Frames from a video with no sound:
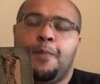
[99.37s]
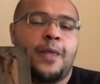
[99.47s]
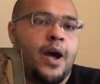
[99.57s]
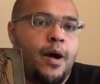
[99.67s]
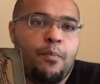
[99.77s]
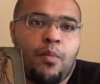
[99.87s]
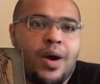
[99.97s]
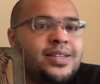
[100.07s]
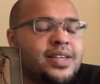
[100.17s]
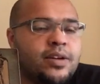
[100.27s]
uh,
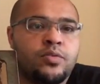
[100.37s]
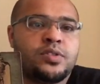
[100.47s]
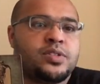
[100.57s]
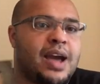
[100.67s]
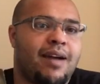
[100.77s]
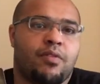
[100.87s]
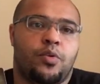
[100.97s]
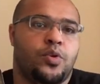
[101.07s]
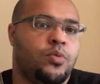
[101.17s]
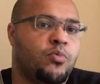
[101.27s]
my skills
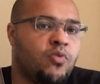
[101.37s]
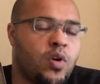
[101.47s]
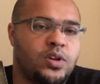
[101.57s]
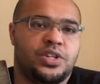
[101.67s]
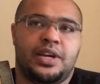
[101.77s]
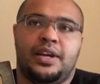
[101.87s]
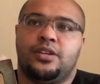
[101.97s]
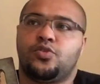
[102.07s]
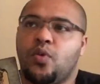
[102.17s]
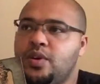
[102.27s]
tarot numerology
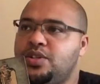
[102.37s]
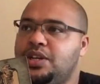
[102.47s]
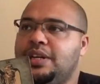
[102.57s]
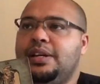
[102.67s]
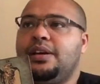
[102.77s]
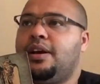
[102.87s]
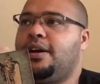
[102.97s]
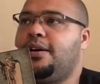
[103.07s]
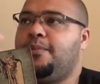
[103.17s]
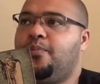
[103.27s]
astrology
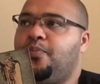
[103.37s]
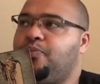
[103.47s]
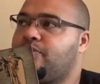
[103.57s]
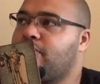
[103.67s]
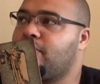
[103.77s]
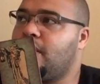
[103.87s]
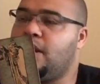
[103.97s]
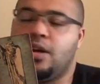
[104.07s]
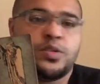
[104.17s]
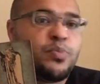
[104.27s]
um, you
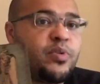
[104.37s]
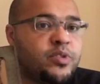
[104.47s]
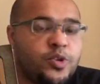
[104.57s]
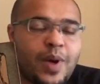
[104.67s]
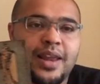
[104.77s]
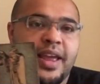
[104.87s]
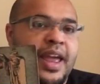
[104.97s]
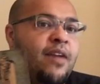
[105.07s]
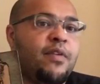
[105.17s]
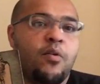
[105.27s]
know spirituality
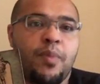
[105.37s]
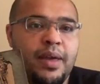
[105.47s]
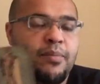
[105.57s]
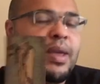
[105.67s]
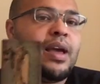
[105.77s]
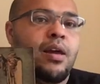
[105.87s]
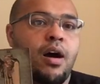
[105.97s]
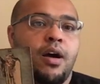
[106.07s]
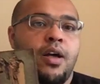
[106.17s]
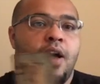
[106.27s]
flp
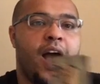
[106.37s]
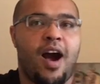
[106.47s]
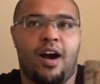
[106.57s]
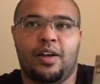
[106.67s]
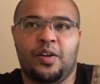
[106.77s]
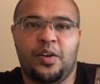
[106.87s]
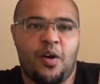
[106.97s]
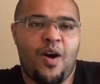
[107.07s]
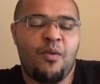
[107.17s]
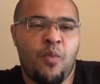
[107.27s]
plr you
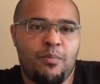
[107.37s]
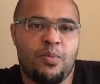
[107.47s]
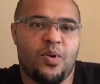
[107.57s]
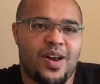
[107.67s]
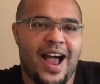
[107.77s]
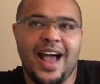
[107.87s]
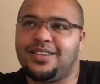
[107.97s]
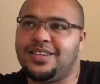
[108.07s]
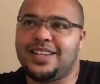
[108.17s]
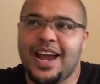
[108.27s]
know at one point i had
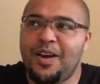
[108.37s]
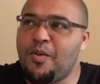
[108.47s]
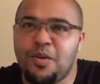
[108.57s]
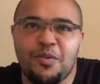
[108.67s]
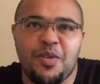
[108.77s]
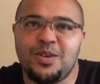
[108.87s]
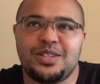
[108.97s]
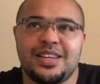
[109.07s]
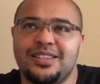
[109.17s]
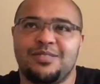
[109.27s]
to take all of those
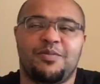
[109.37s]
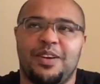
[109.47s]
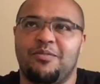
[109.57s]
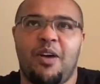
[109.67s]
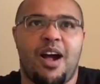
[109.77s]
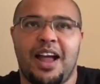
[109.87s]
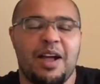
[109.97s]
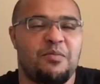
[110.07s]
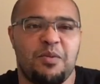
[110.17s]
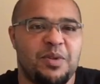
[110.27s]
things and think right
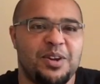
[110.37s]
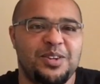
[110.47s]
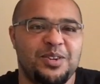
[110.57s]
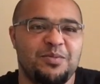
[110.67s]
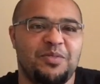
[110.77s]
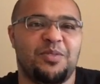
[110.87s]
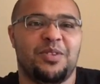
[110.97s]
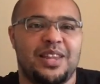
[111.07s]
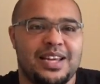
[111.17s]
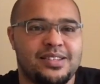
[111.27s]
okay what am i going to do with
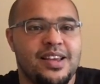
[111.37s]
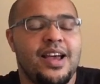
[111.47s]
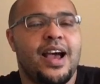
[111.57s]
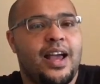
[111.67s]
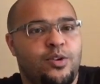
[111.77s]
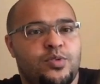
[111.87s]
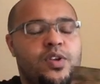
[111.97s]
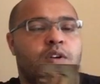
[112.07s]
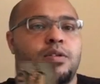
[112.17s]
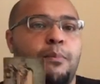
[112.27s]
all of this and you
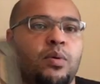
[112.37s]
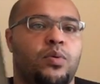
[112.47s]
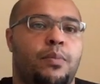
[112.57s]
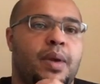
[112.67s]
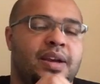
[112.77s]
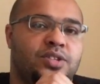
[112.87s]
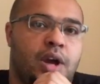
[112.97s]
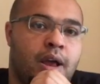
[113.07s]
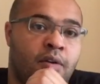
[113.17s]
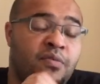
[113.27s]
start to build a
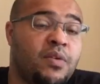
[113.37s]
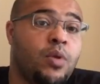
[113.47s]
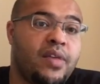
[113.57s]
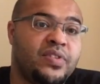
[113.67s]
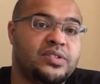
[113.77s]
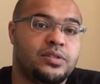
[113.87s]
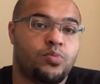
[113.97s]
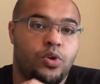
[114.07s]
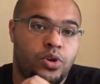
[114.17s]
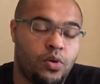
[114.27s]
picture and i feel like this is
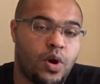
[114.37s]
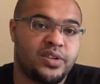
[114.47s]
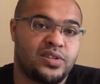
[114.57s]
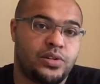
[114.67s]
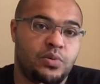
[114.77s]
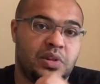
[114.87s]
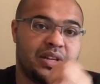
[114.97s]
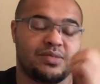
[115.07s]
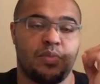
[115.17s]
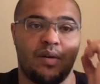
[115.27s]
what you guys are doing
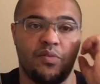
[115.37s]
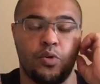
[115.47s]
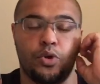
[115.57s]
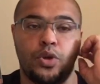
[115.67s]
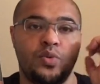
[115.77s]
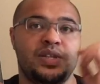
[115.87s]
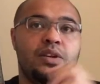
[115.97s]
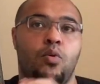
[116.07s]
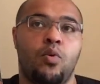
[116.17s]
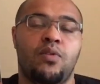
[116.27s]
this month you're
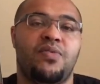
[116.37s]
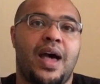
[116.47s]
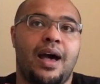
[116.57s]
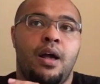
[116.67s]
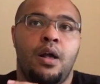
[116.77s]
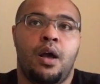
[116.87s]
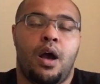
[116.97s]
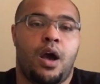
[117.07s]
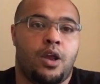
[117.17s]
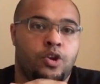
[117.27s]
using all of that
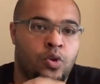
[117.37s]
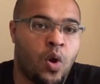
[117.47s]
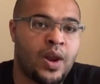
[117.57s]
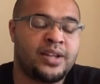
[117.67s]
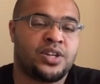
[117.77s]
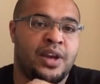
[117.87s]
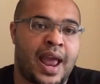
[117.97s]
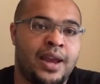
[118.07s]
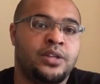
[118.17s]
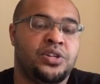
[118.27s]
uh, knowledge and
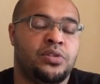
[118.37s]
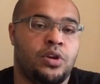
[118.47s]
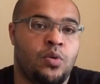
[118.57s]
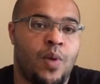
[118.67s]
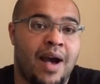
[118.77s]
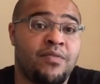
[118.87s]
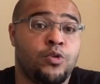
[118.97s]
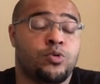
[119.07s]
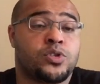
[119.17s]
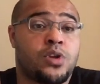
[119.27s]
energy that you have
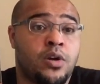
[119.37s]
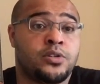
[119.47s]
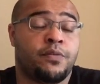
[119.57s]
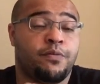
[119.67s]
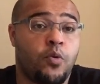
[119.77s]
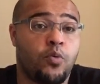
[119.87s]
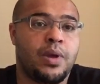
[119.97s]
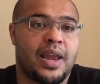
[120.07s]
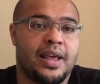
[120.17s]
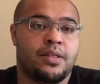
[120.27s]
and you're starting to
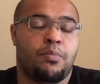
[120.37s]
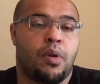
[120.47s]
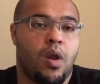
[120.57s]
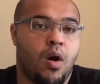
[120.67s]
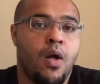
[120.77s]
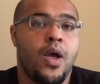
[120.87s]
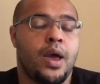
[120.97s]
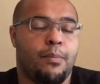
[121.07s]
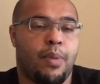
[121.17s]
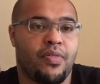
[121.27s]
formulate the plot
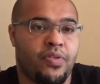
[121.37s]
but the